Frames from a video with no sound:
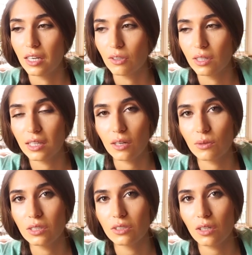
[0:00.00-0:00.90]
And you hit that
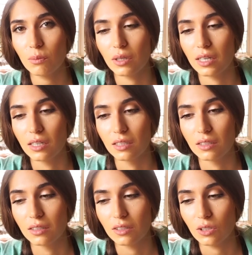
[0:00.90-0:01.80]
restart
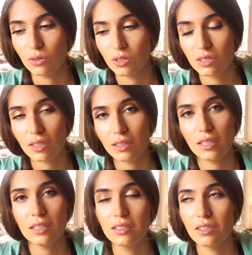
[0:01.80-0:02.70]
button, you
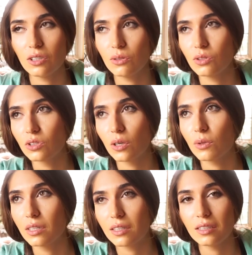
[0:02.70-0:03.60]
clean, you start
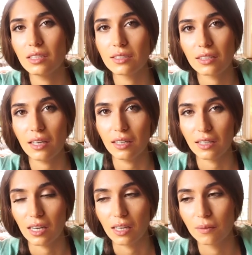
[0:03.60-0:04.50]
with a clean slate
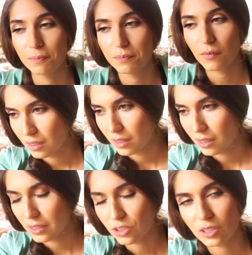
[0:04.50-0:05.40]
again.
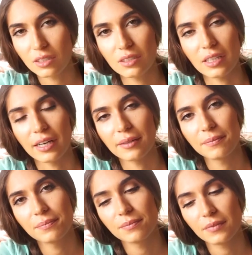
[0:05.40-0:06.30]
It's just, yeah,
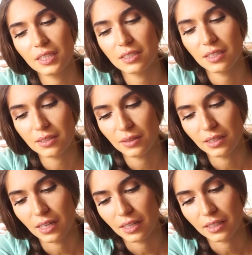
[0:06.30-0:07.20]
it's not something
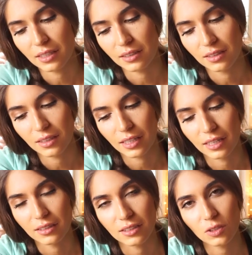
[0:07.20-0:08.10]
that I can,
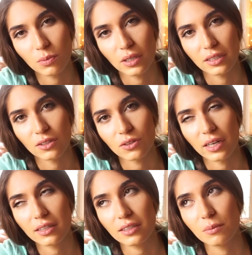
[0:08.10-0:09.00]
again, explain
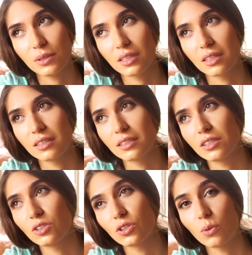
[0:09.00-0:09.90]
correctly because it
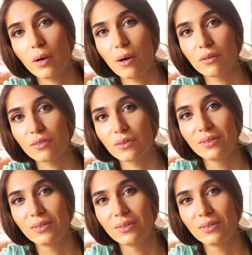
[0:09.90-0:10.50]
is so powerful.